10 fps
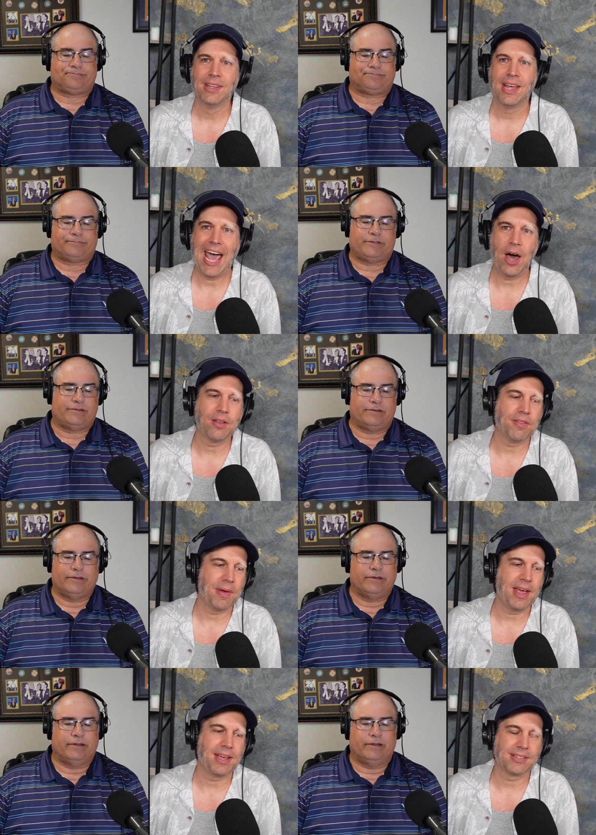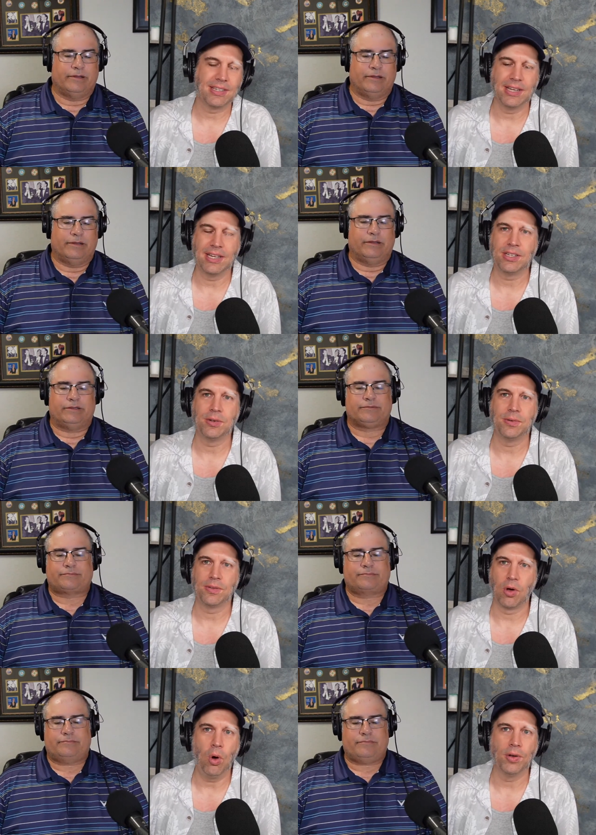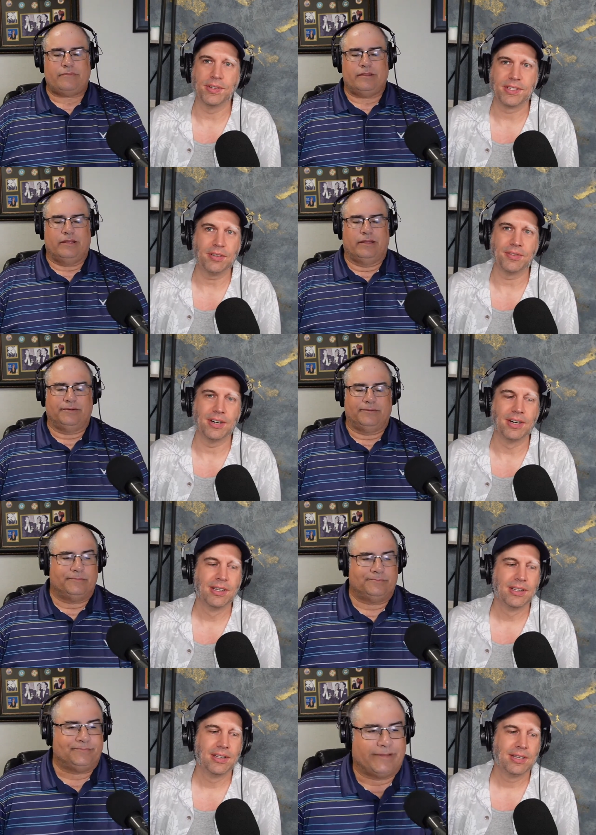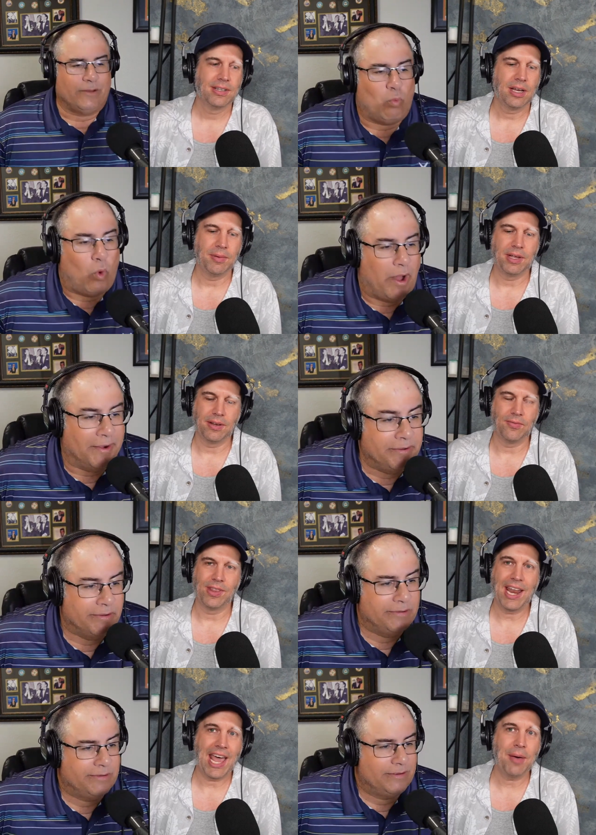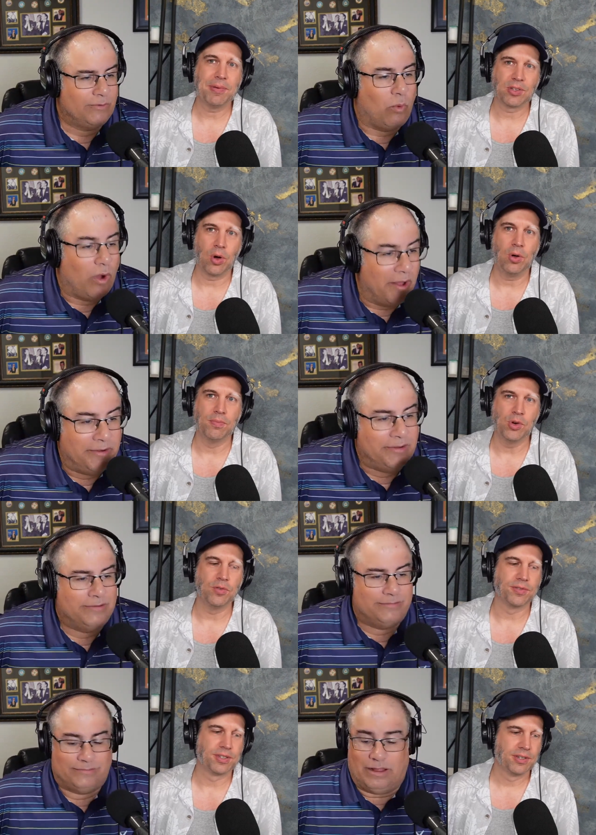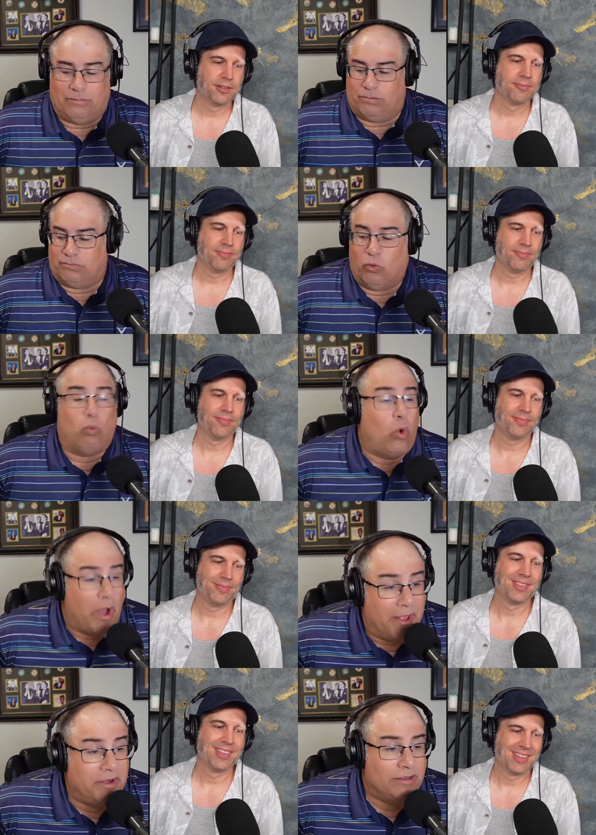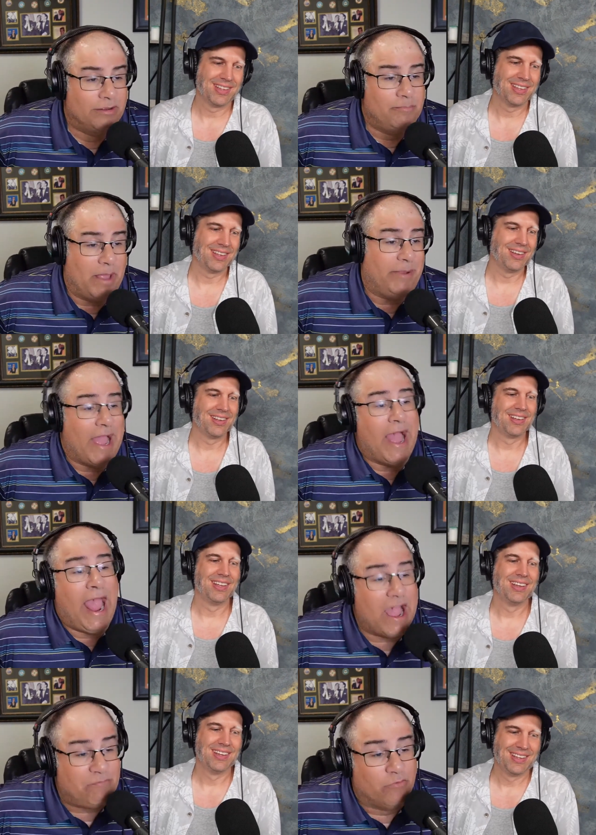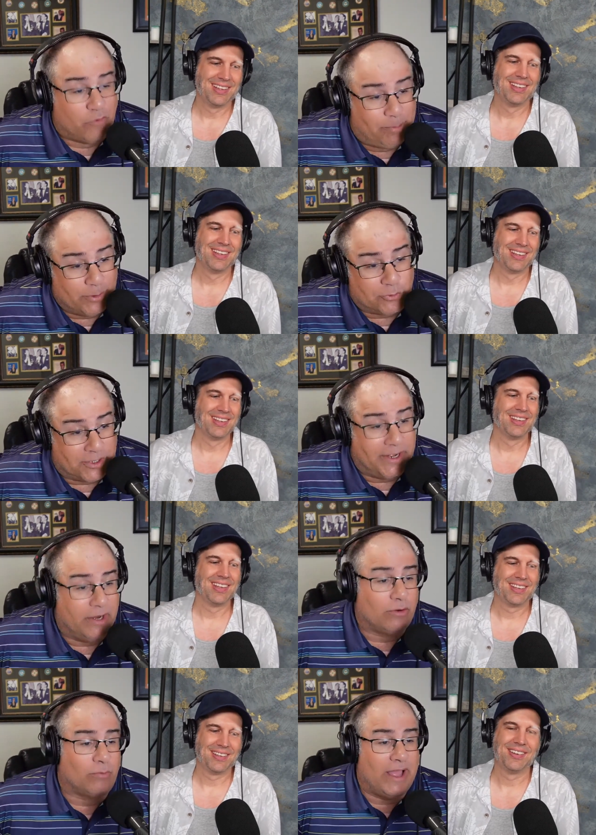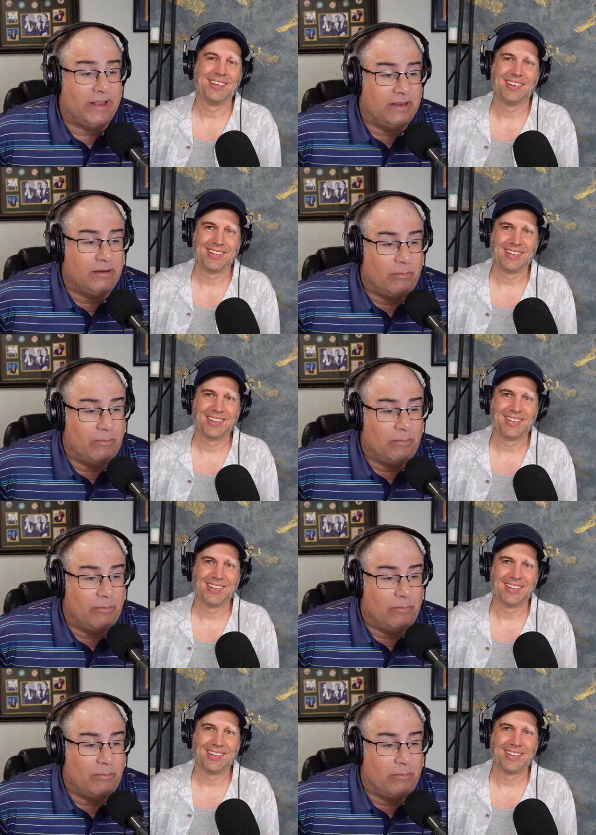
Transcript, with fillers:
Speaker 1: out of the banks and into the gold and silver. I mean, one, when that happens, gold one, moves.
Speaker 2: One, maybe a half of a billionaire, right? It,